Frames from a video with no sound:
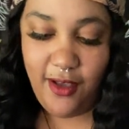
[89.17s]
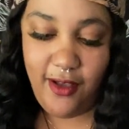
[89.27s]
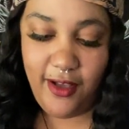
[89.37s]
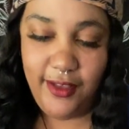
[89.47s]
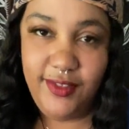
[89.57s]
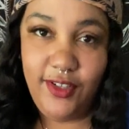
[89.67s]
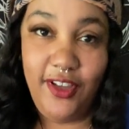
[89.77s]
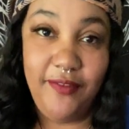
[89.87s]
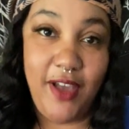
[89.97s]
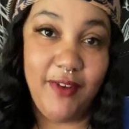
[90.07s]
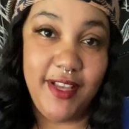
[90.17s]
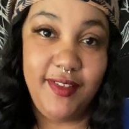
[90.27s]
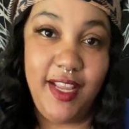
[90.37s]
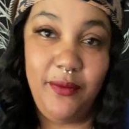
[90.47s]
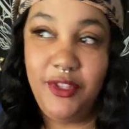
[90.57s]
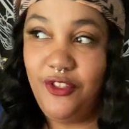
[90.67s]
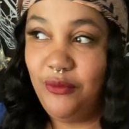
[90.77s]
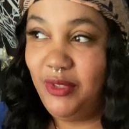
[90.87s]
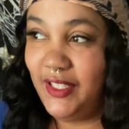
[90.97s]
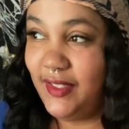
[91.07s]
Also, if I resonate with you,
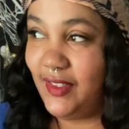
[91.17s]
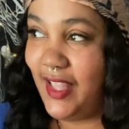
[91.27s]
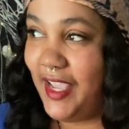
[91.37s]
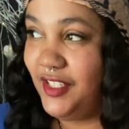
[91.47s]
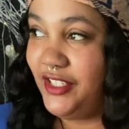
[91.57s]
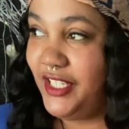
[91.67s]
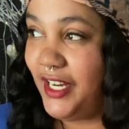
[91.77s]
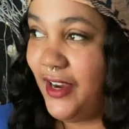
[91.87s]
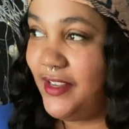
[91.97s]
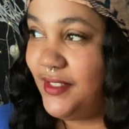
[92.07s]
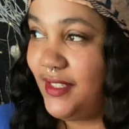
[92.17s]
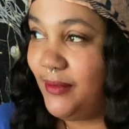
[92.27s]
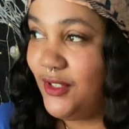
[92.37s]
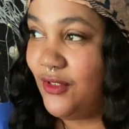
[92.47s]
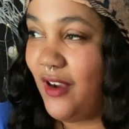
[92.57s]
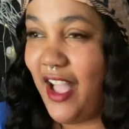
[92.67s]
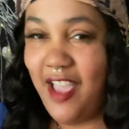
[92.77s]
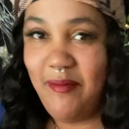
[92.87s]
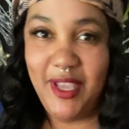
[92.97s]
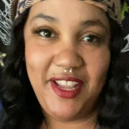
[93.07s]
please like, share, and
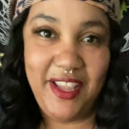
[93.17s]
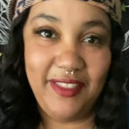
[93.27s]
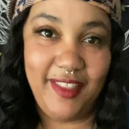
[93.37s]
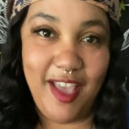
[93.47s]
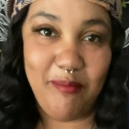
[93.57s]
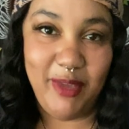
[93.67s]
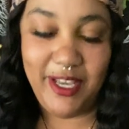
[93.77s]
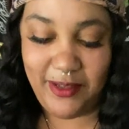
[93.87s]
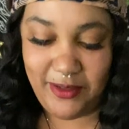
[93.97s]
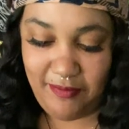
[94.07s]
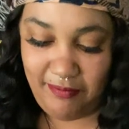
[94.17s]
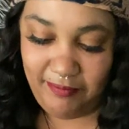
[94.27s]
subscribe and hit that bell.